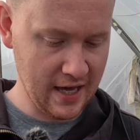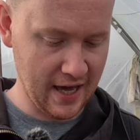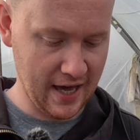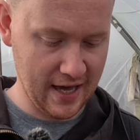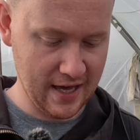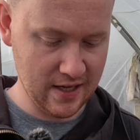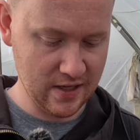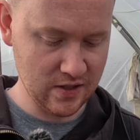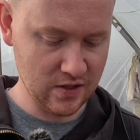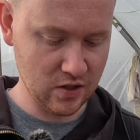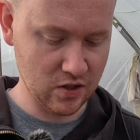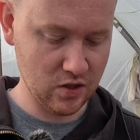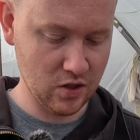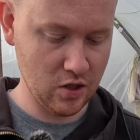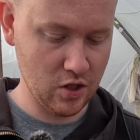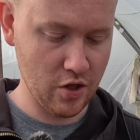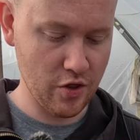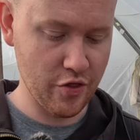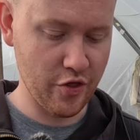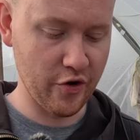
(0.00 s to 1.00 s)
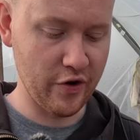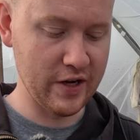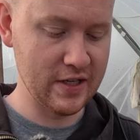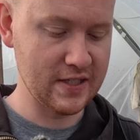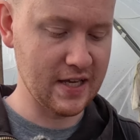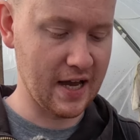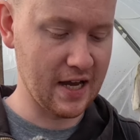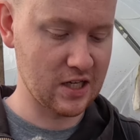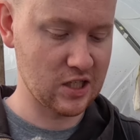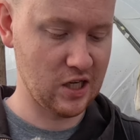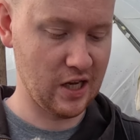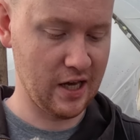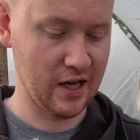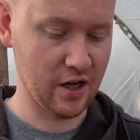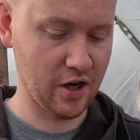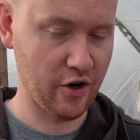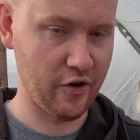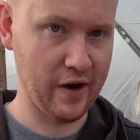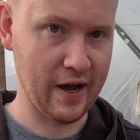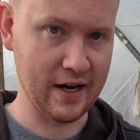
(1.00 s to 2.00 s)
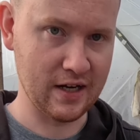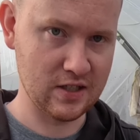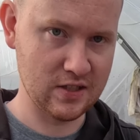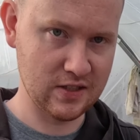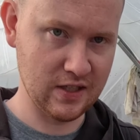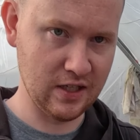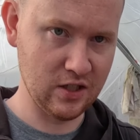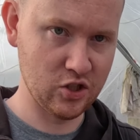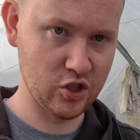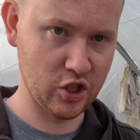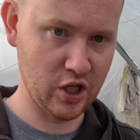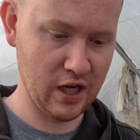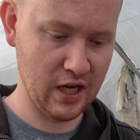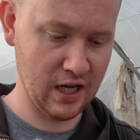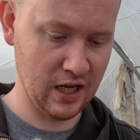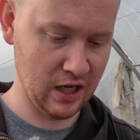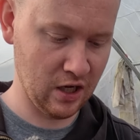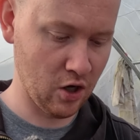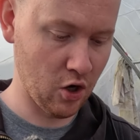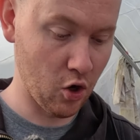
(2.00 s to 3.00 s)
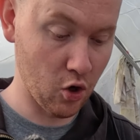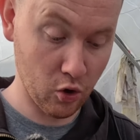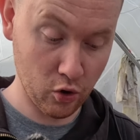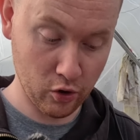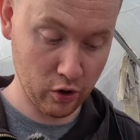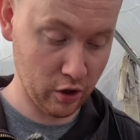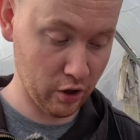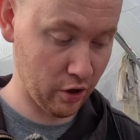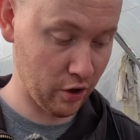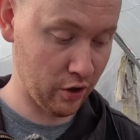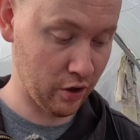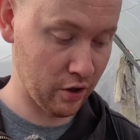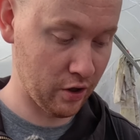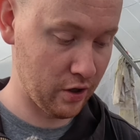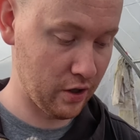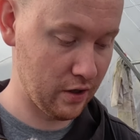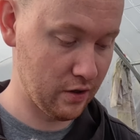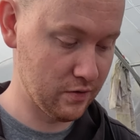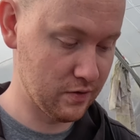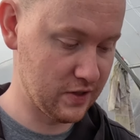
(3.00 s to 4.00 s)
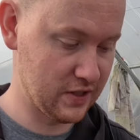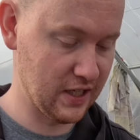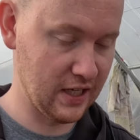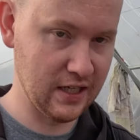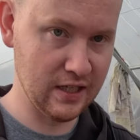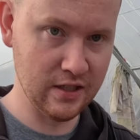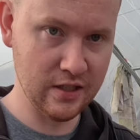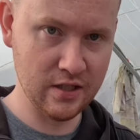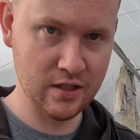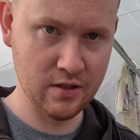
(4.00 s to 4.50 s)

is there is actually a correct seed tray or seed